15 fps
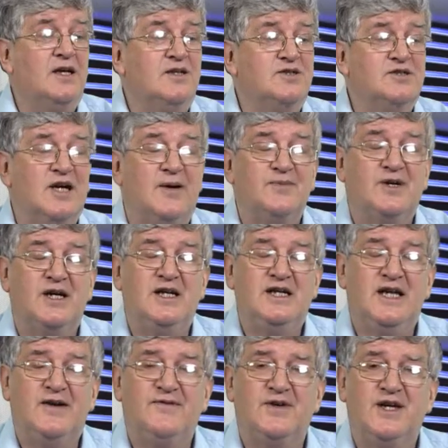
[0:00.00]
Chapter
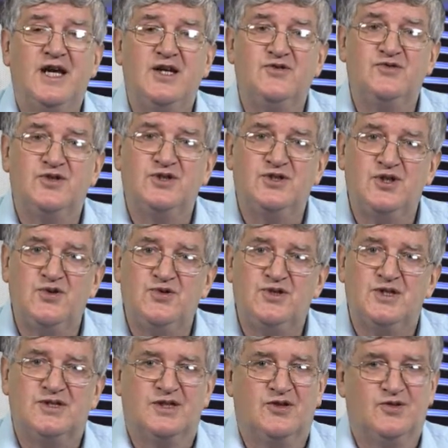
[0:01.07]
11
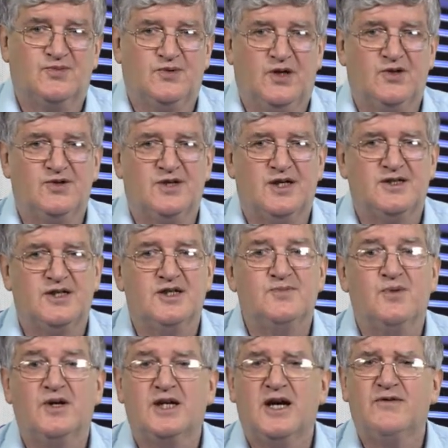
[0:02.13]
introduces those processes
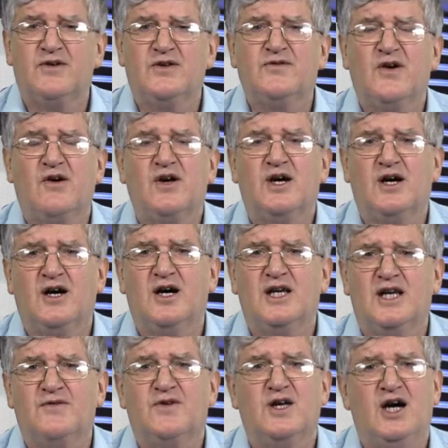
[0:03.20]
by giving a very
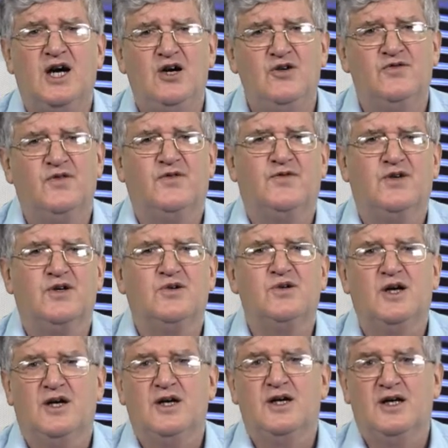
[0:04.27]
high-level overview
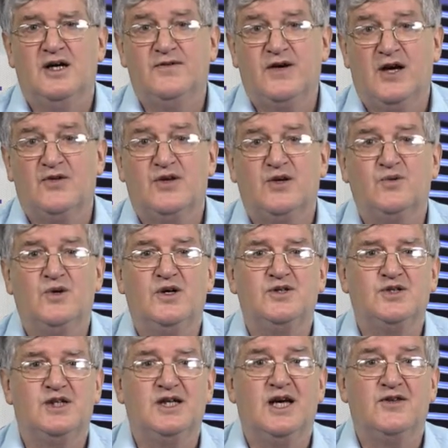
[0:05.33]
of how they
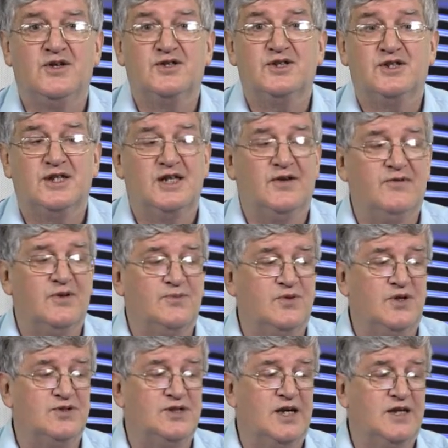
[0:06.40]
work together to deliver the
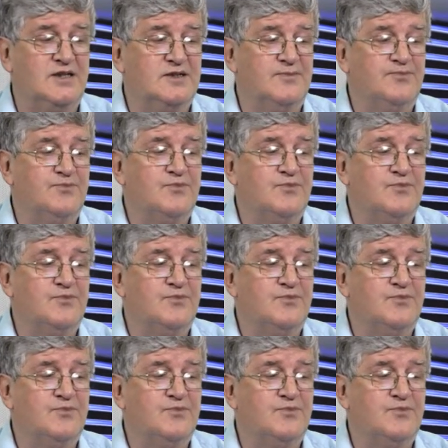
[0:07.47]
project.